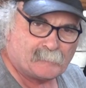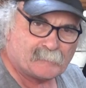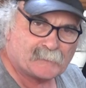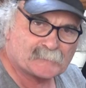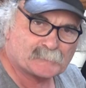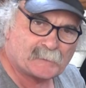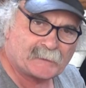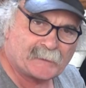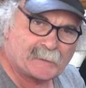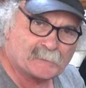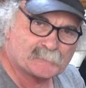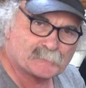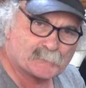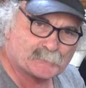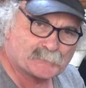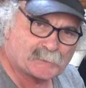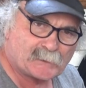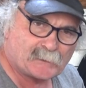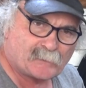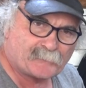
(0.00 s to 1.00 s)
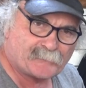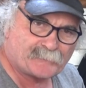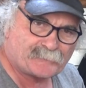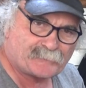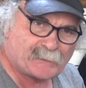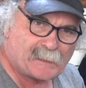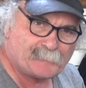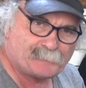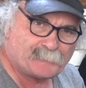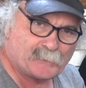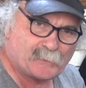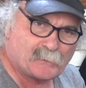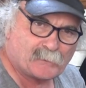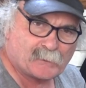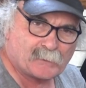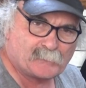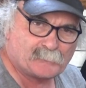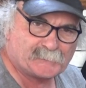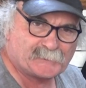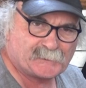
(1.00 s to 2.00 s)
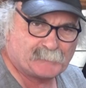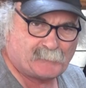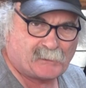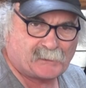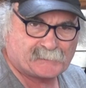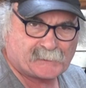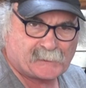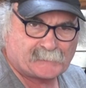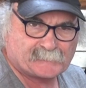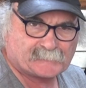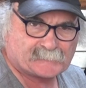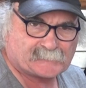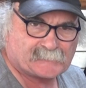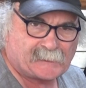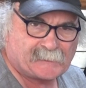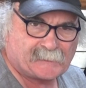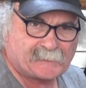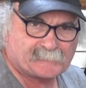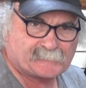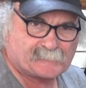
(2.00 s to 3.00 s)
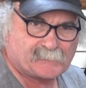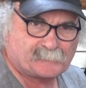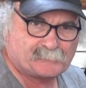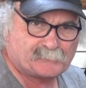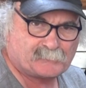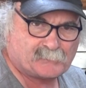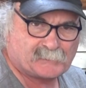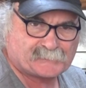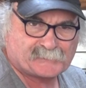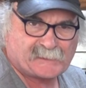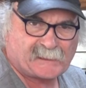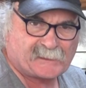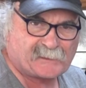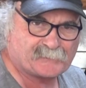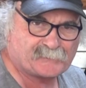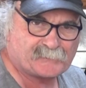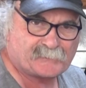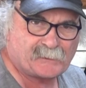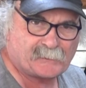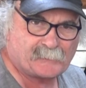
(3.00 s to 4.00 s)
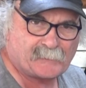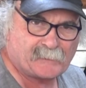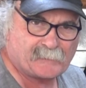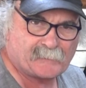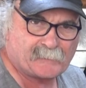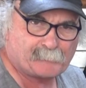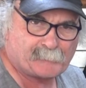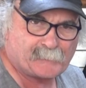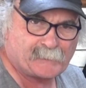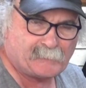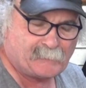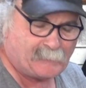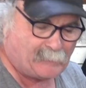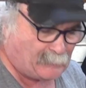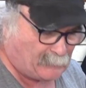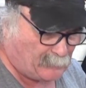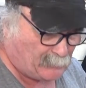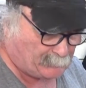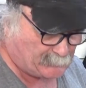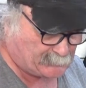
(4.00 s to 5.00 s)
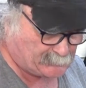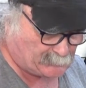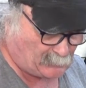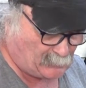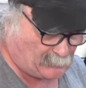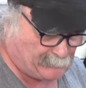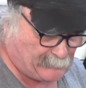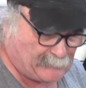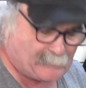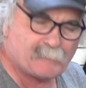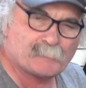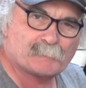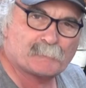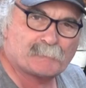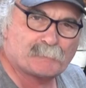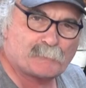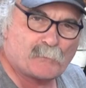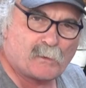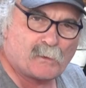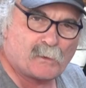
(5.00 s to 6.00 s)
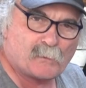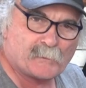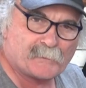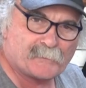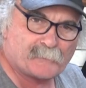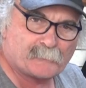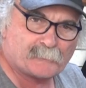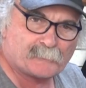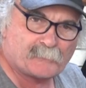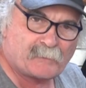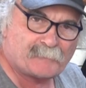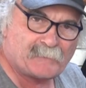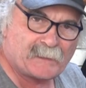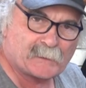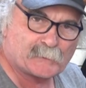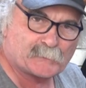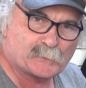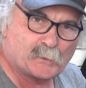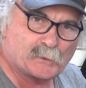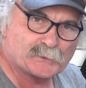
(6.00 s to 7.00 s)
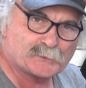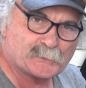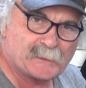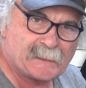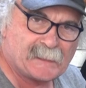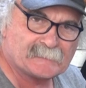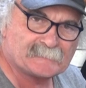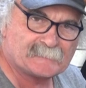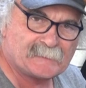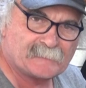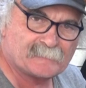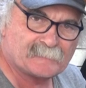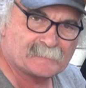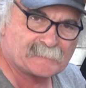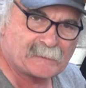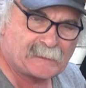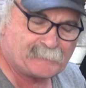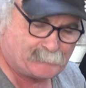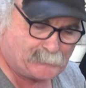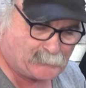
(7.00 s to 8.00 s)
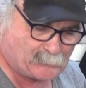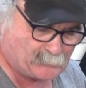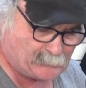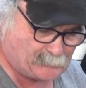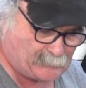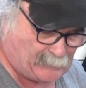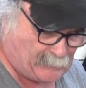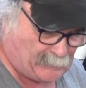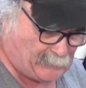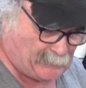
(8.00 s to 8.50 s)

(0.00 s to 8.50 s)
This one here has also got the safety on it, which you might say to yourself, well, what's that got to do with anything, Pete? Because I've had it before where I've had a torch where it hasn't had the safety on it.